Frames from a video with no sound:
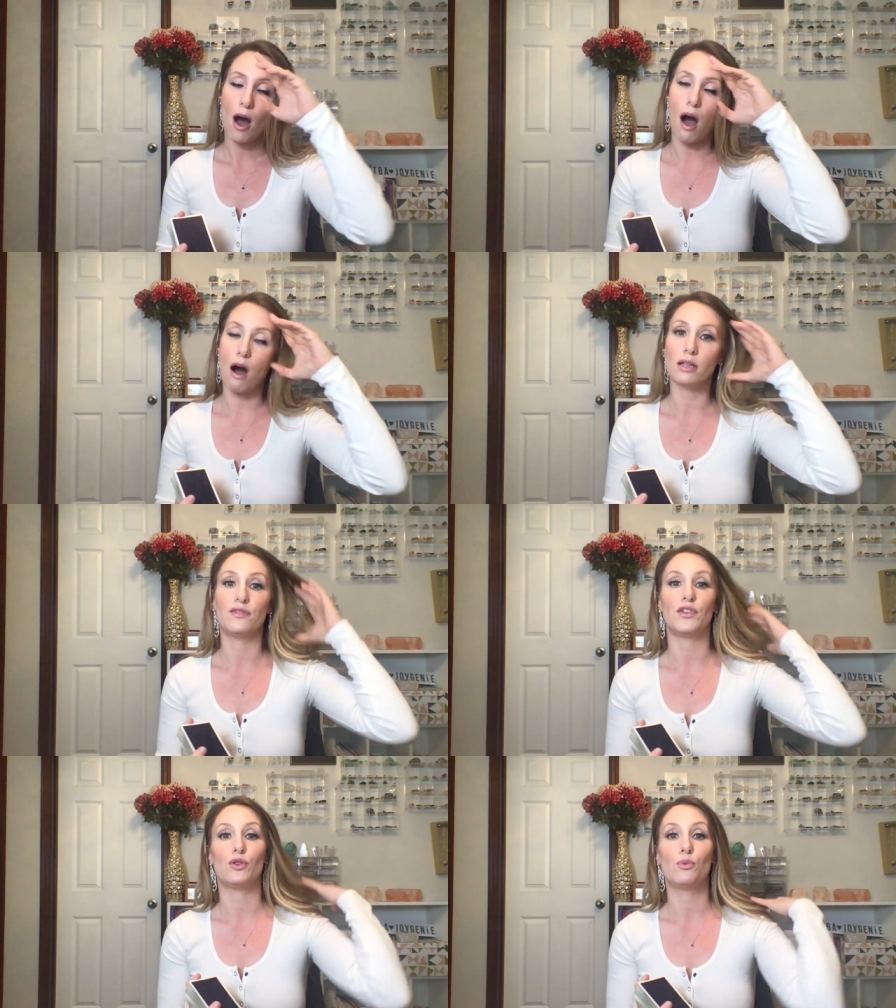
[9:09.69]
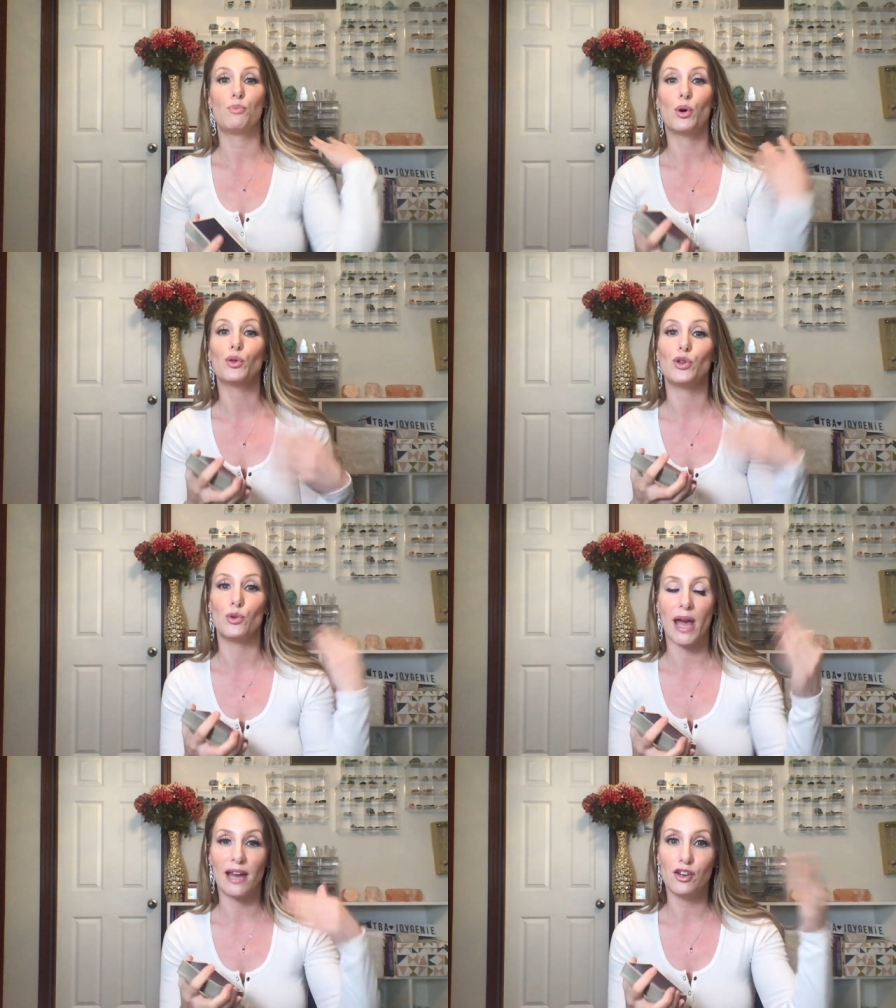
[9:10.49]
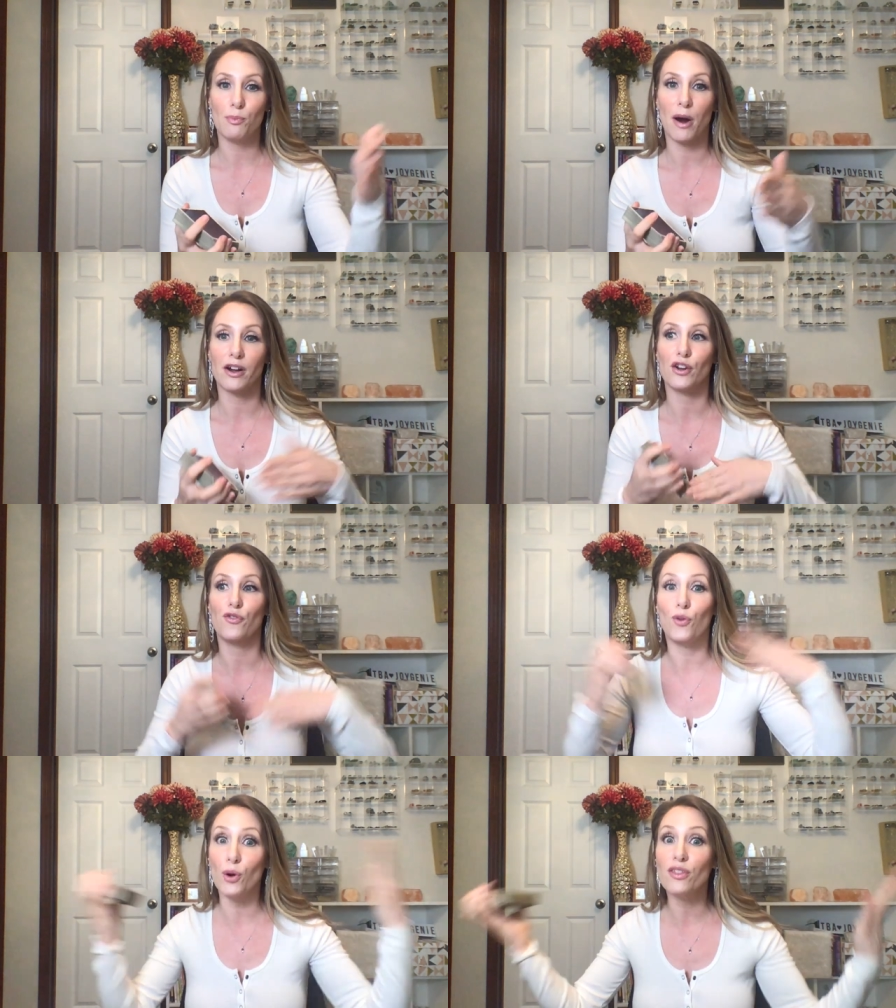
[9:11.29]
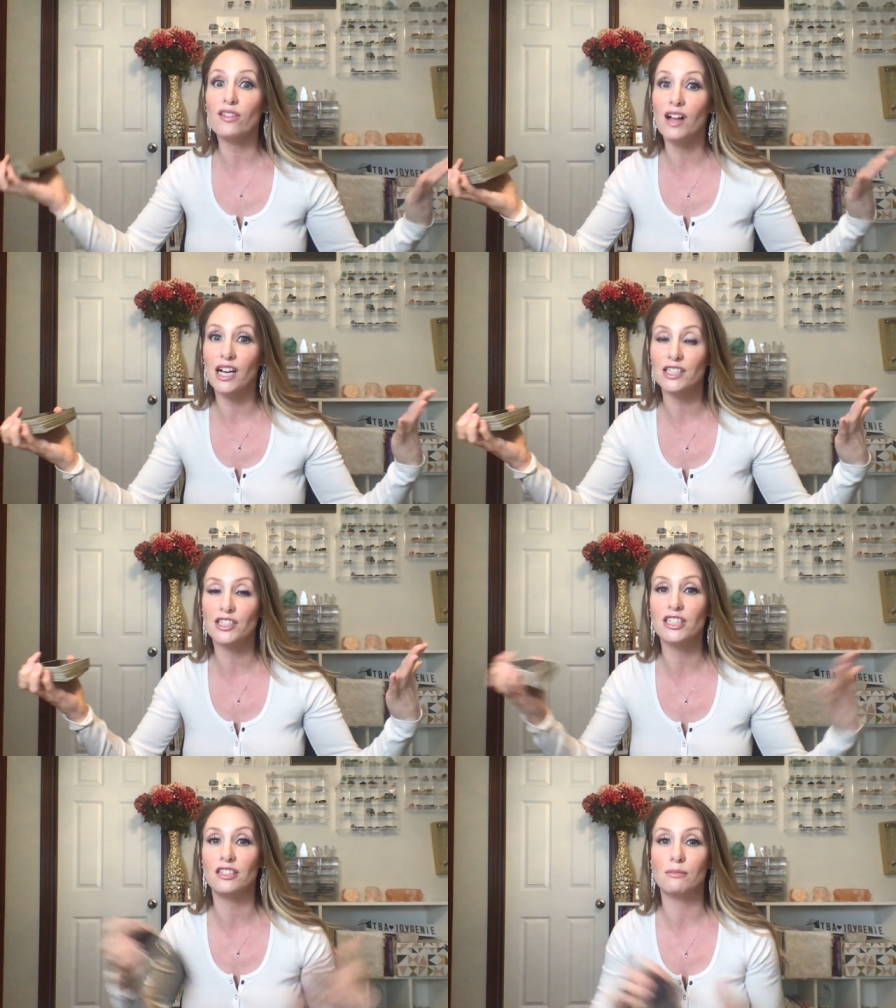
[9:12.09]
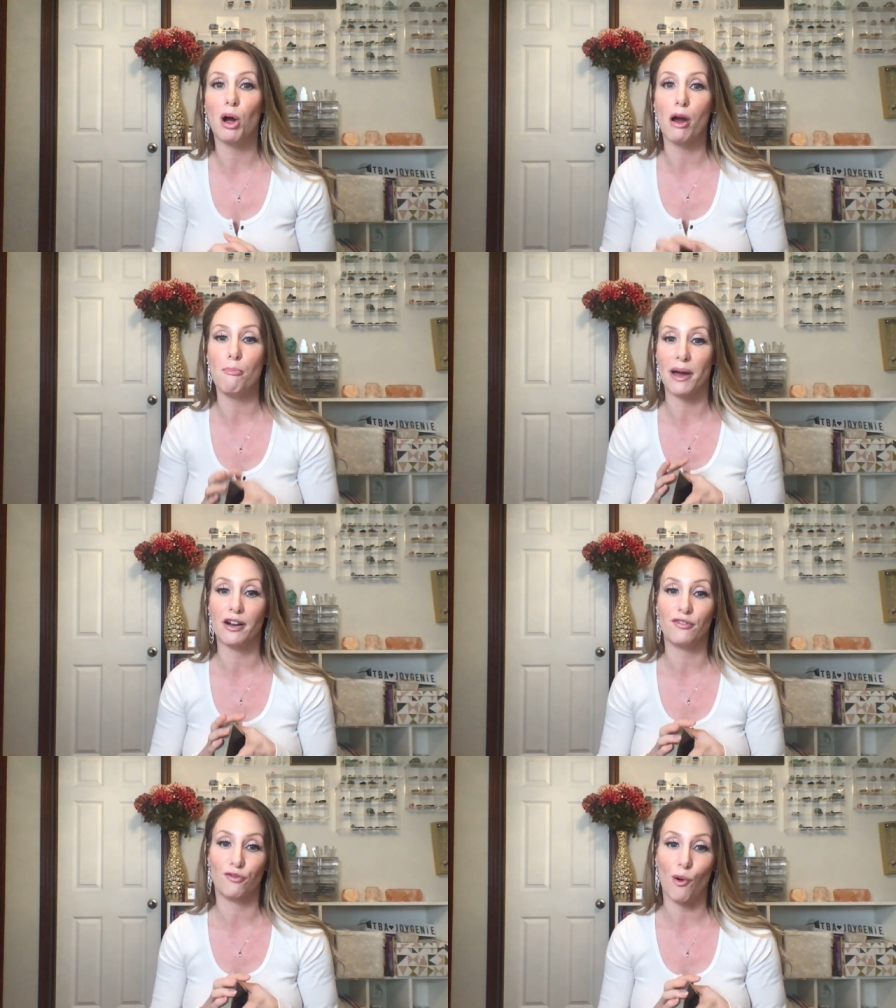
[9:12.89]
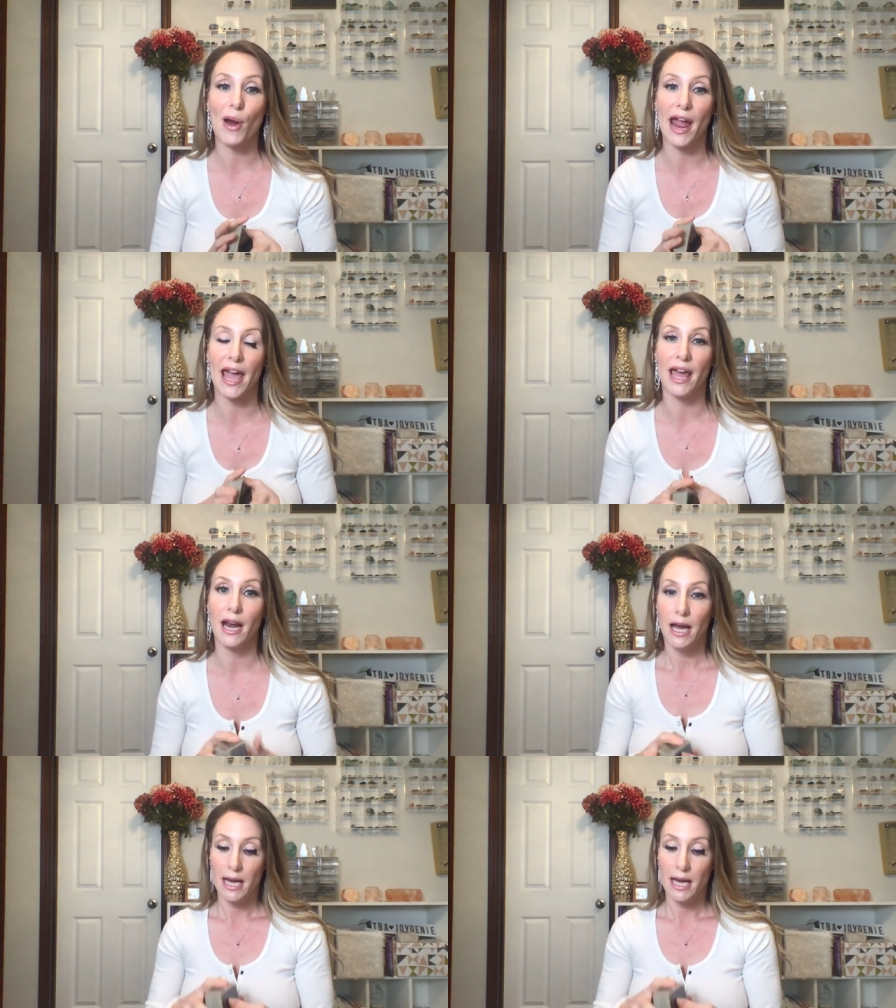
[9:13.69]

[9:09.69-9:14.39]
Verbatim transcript: all of you, both you and your partner, for the long term are better for it.